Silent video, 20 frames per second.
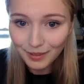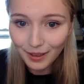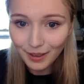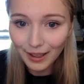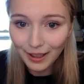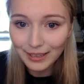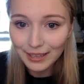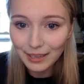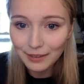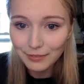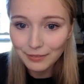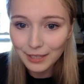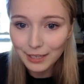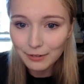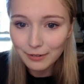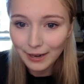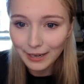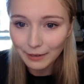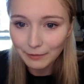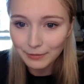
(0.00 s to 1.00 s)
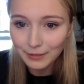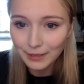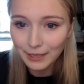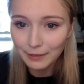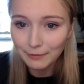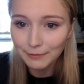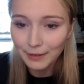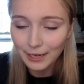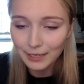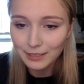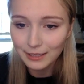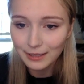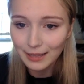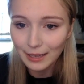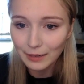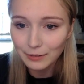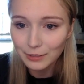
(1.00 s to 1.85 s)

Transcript: I give thee credit for the affection thou